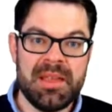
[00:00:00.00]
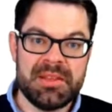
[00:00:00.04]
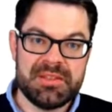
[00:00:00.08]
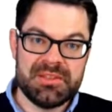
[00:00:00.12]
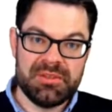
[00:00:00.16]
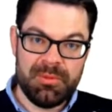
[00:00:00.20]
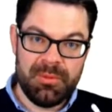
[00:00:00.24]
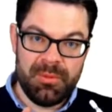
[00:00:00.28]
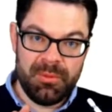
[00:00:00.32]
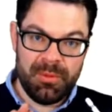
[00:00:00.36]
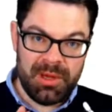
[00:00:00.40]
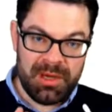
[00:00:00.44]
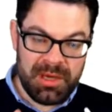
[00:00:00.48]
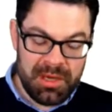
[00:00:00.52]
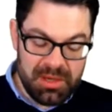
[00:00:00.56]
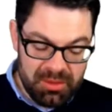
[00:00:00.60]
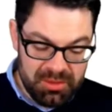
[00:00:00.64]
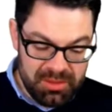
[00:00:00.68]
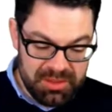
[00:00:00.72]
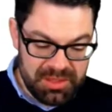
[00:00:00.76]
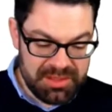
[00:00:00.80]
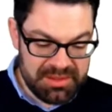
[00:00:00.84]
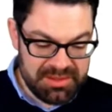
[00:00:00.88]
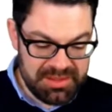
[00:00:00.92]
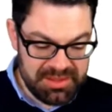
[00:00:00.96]
So we want to
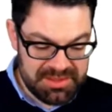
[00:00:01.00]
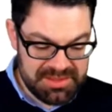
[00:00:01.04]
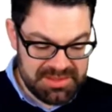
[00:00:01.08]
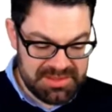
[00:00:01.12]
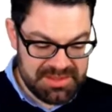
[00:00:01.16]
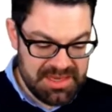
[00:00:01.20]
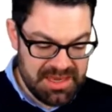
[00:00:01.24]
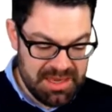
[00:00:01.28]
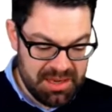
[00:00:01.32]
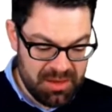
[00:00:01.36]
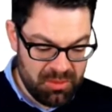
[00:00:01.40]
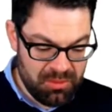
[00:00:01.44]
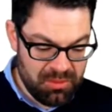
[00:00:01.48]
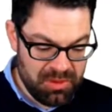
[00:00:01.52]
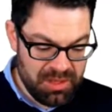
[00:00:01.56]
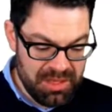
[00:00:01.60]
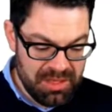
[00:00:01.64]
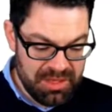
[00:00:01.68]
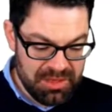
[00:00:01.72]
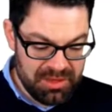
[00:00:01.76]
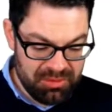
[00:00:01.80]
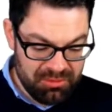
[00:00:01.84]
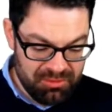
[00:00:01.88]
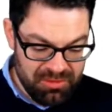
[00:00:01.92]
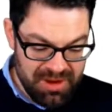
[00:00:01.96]
look at this
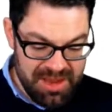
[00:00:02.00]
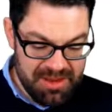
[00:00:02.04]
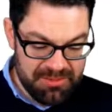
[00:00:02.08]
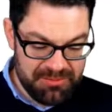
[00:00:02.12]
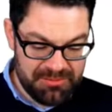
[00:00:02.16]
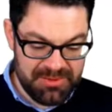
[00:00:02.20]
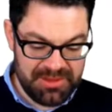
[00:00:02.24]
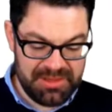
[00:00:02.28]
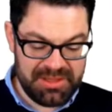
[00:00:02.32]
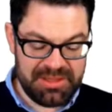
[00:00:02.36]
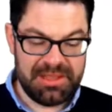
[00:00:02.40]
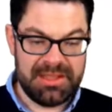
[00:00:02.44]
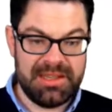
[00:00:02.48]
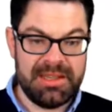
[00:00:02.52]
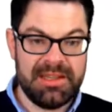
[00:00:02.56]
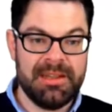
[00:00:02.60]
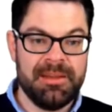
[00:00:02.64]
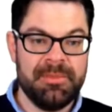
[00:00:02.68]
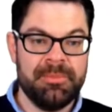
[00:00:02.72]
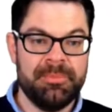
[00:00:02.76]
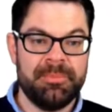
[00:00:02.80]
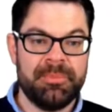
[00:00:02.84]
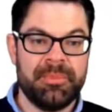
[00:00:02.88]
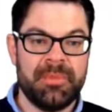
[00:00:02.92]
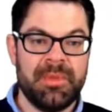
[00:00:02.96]
now
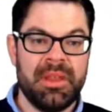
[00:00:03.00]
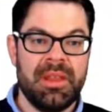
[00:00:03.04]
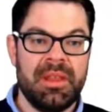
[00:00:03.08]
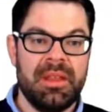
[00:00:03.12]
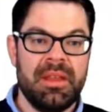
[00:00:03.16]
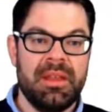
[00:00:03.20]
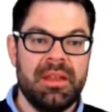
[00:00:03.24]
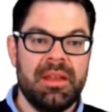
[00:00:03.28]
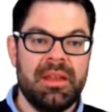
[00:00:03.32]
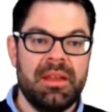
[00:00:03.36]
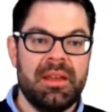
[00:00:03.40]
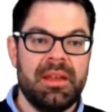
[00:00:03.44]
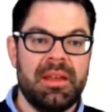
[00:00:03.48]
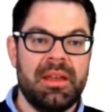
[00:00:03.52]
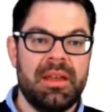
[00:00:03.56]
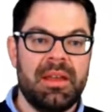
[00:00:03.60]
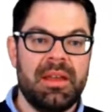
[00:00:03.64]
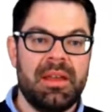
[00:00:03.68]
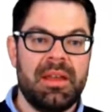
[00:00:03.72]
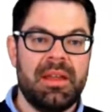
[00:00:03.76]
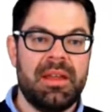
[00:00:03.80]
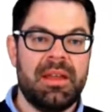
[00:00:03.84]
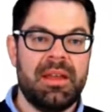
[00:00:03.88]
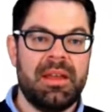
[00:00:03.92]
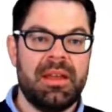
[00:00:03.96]
graphically.
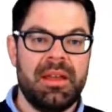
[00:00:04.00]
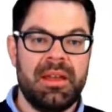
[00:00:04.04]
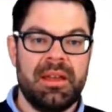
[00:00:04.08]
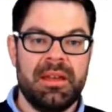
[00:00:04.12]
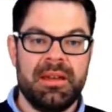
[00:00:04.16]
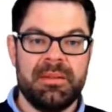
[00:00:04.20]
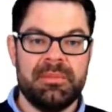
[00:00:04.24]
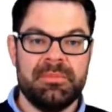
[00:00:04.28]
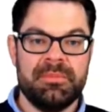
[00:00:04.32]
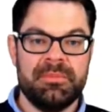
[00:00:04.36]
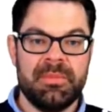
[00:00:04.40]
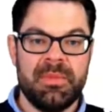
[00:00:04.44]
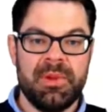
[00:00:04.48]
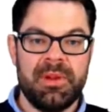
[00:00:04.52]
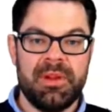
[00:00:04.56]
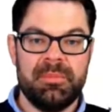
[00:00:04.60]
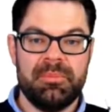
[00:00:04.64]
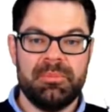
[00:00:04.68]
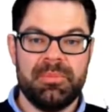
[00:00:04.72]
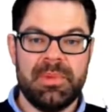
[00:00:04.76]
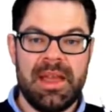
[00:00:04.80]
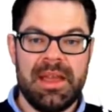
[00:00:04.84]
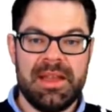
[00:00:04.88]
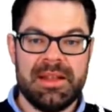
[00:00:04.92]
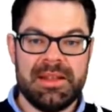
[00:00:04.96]

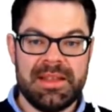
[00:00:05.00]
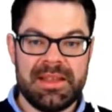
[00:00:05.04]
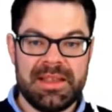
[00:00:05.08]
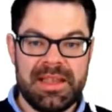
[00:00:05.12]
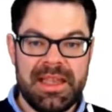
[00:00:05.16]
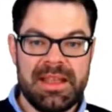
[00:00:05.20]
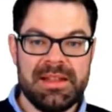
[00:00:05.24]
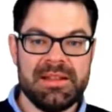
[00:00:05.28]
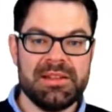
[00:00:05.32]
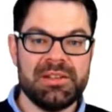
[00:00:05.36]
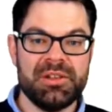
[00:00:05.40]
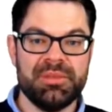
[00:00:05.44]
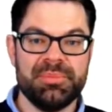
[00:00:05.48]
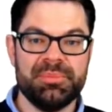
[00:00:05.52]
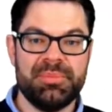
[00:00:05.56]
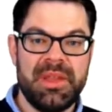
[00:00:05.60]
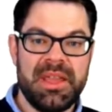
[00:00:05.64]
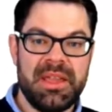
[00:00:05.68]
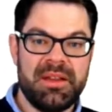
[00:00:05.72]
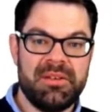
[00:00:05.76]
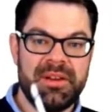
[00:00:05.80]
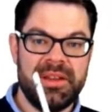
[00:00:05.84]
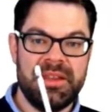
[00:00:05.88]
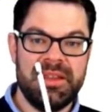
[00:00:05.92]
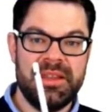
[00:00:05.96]
And again,
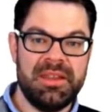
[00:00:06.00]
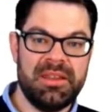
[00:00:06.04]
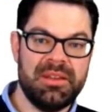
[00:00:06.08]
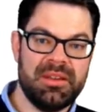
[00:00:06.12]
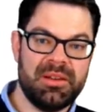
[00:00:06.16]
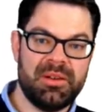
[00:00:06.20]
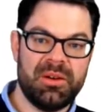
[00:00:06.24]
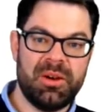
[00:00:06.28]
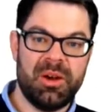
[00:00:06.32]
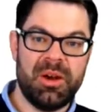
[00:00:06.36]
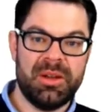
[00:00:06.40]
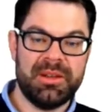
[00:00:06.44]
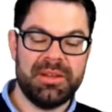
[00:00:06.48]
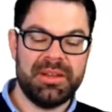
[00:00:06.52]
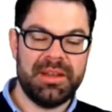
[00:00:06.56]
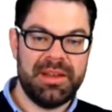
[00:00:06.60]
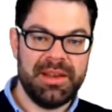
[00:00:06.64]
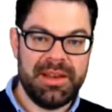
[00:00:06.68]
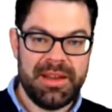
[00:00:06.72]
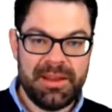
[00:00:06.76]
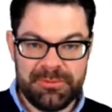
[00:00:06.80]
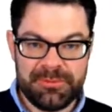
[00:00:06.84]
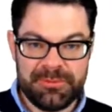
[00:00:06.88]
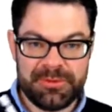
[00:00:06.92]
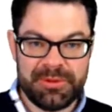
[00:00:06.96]
comparing here on the
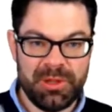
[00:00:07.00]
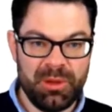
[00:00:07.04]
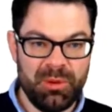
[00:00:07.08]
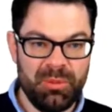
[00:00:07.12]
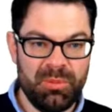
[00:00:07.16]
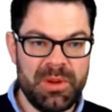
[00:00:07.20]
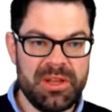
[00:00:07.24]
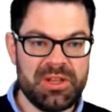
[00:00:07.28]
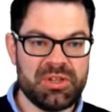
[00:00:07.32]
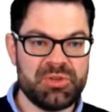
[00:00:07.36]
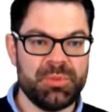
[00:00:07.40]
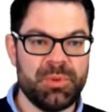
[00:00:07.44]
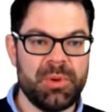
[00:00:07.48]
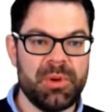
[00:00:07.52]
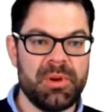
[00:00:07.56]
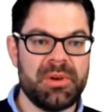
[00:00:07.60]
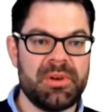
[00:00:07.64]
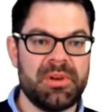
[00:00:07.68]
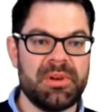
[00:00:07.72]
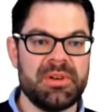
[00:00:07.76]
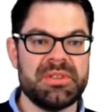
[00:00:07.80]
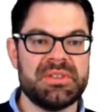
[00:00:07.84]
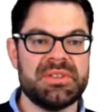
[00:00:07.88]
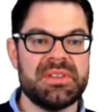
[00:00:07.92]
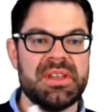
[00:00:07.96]
left low-wage
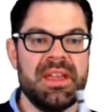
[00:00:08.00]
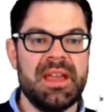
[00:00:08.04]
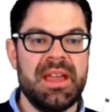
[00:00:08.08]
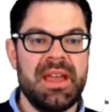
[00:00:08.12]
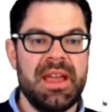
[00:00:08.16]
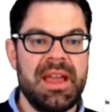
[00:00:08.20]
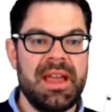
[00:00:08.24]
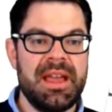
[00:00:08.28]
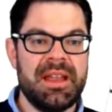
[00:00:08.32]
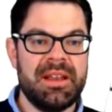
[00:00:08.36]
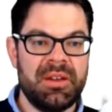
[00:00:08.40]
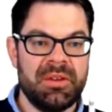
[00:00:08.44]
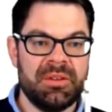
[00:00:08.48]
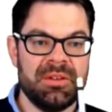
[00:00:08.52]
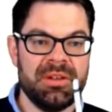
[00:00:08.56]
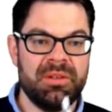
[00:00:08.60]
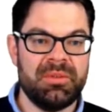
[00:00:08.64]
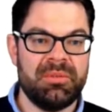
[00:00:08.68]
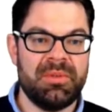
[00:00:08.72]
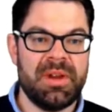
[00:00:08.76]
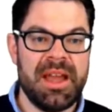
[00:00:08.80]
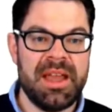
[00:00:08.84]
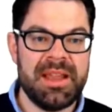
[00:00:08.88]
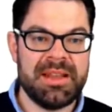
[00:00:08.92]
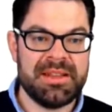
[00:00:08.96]
workers and on the
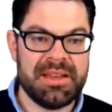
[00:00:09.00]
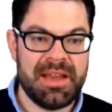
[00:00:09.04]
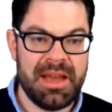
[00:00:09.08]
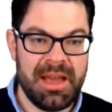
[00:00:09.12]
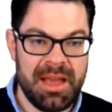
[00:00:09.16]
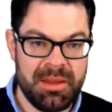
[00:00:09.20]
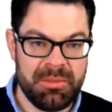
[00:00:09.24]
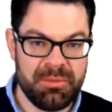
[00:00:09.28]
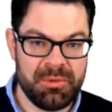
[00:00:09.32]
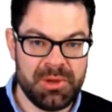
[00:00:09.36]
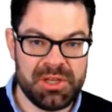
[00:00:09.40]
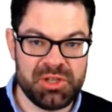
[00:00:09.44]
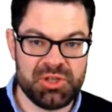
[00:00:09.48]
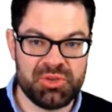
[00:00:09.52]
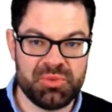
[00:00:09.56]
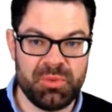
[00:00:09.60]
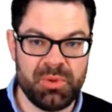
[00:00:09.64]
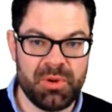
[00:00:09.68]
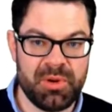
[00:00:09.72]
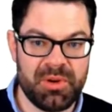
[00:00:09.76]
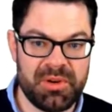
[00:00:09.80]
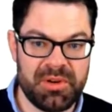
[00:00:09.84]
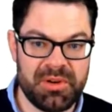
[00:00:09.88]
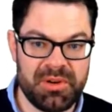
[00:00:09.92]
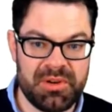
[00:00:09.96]
right high-wage
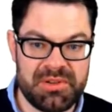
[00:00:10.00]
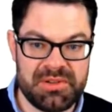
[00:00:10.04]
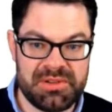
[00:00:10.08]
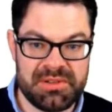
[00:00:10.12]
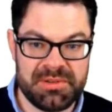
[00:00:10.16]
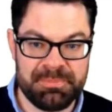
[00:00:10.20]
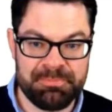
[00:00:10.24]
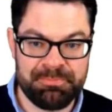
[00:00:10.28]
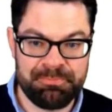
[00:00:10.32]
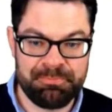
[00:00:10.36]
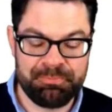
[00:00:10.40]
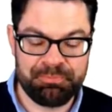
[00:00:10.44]
workers.